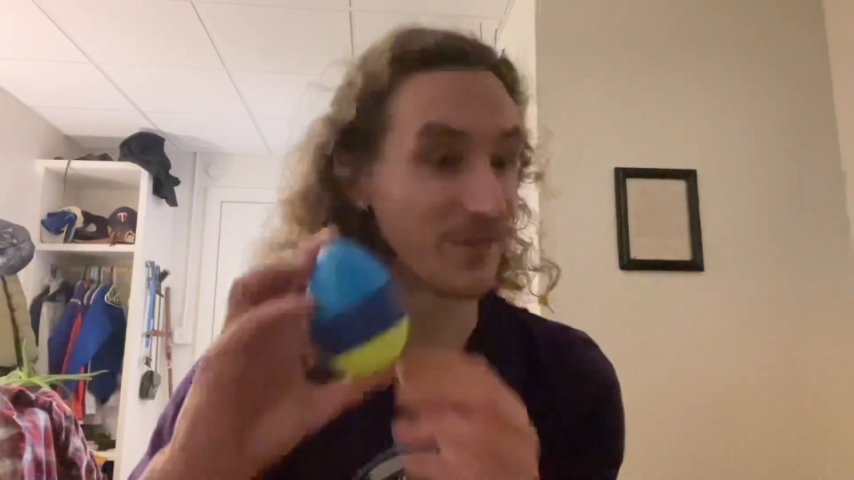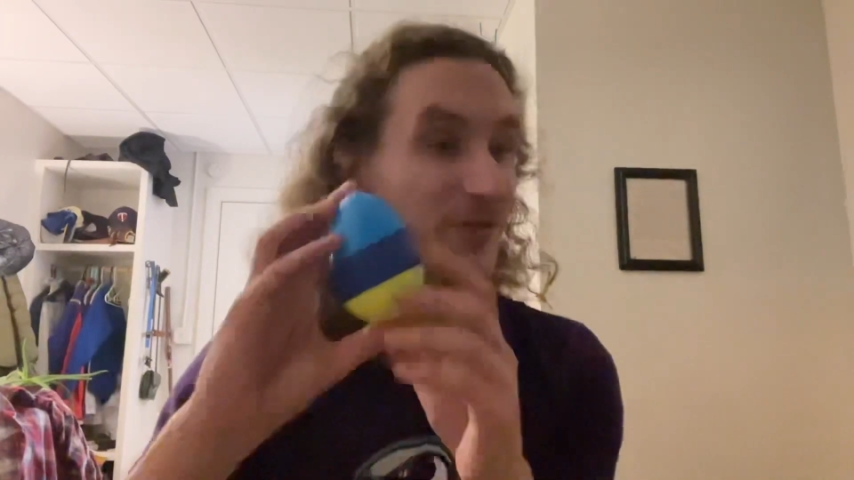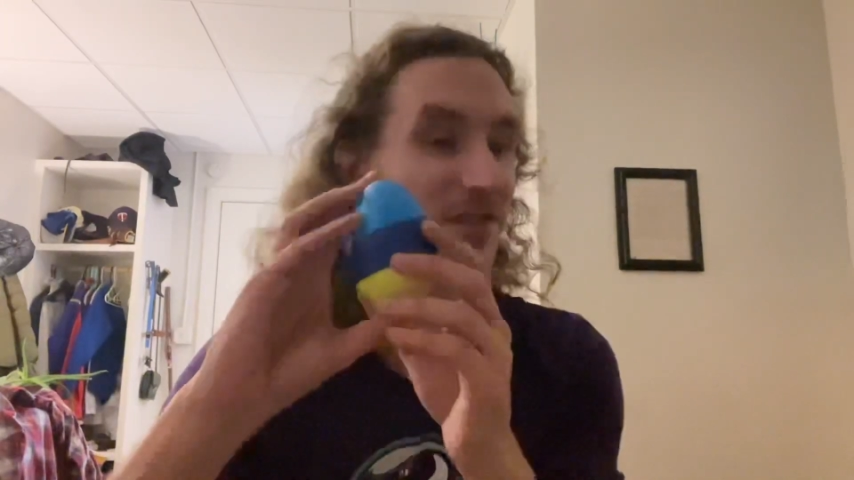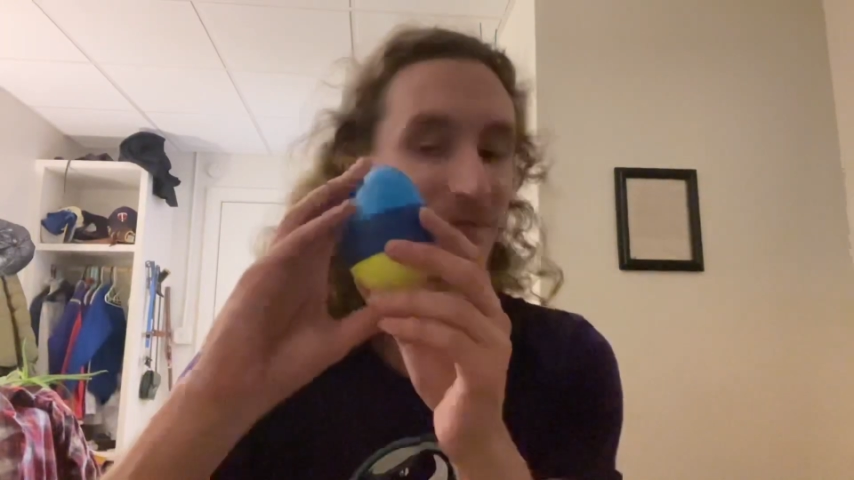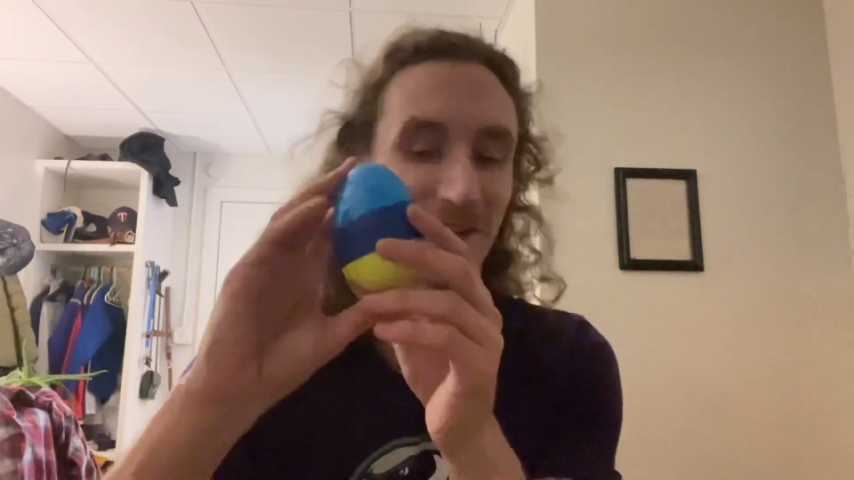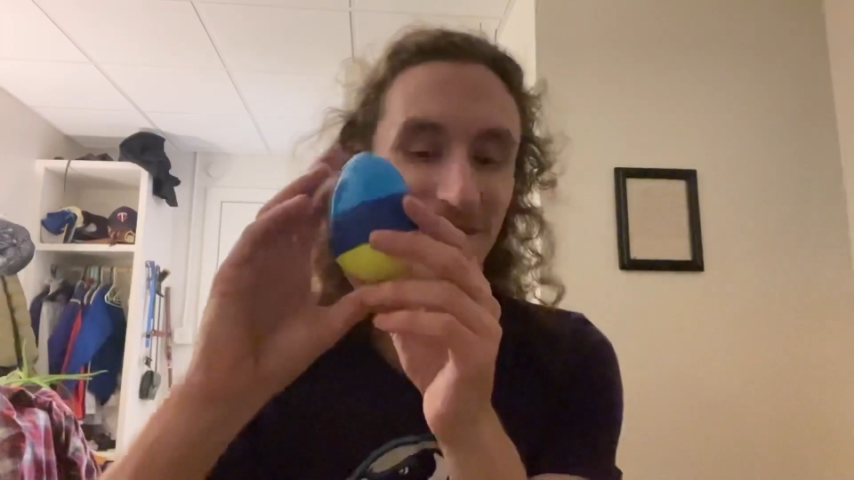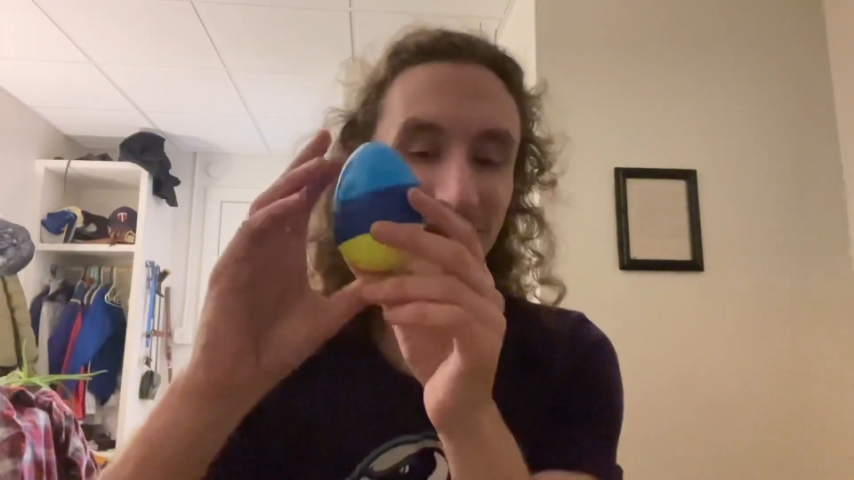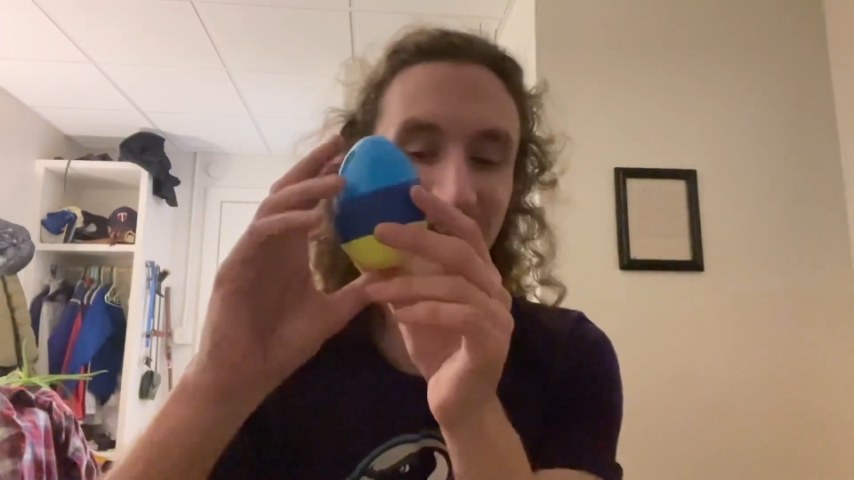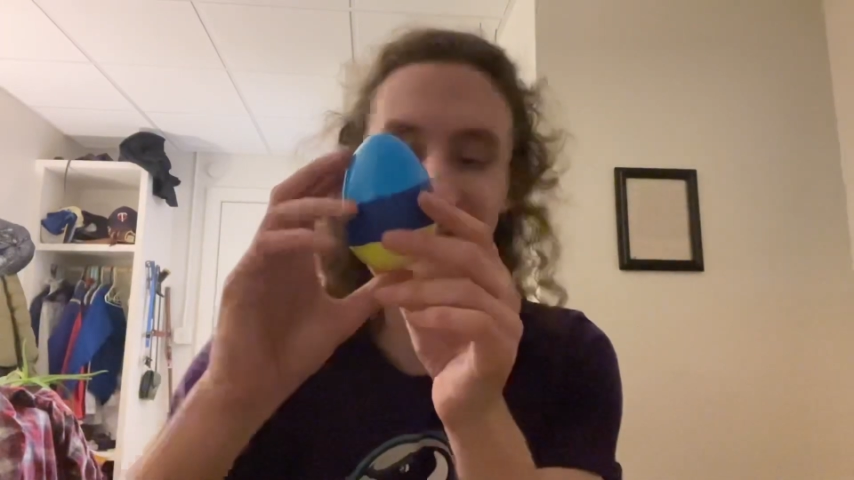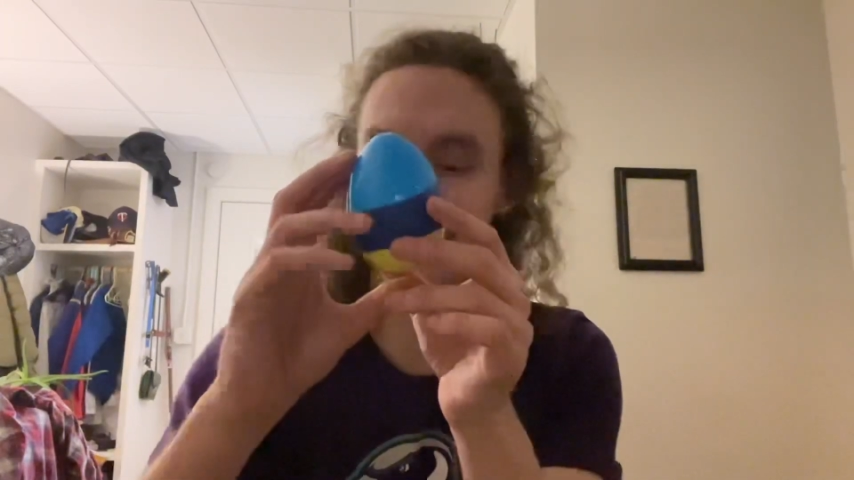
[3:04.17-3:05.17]
do something like
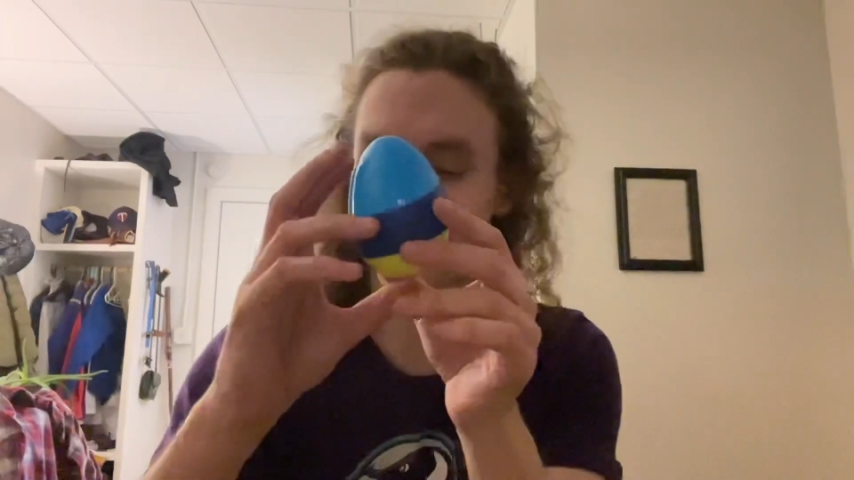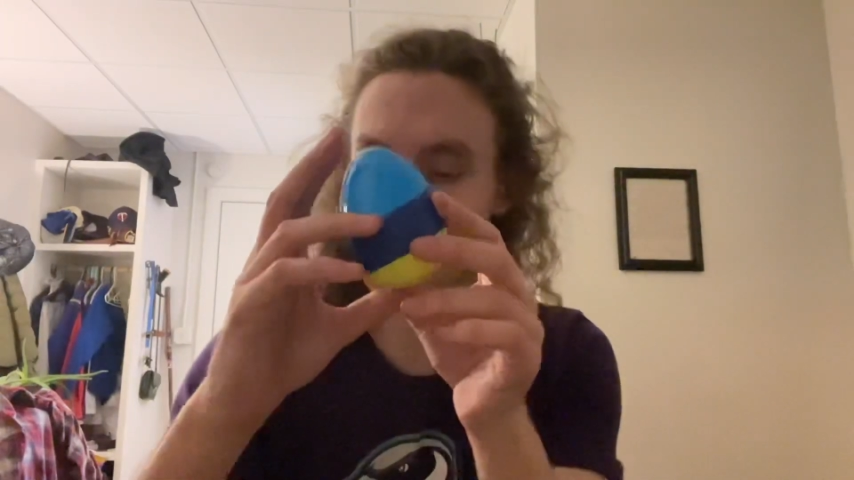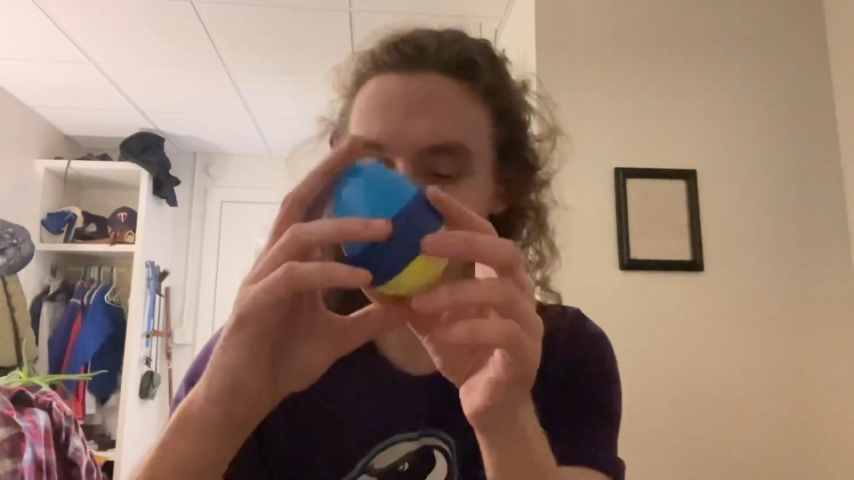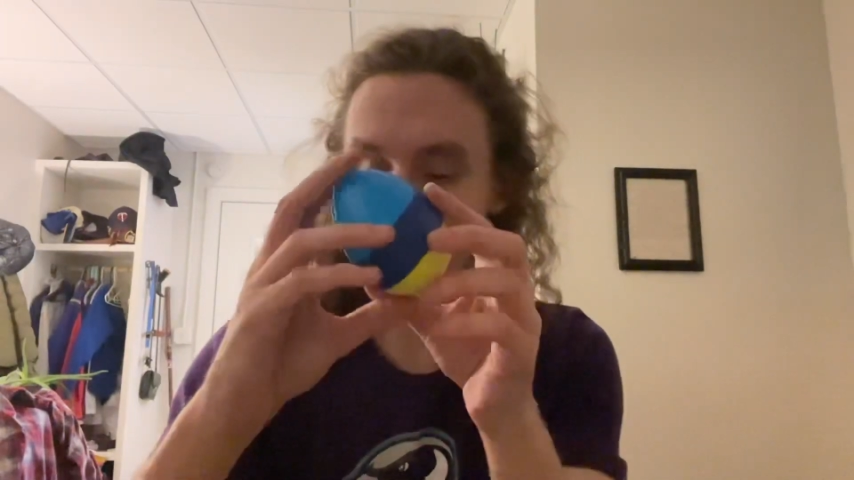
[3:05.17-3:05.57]
this.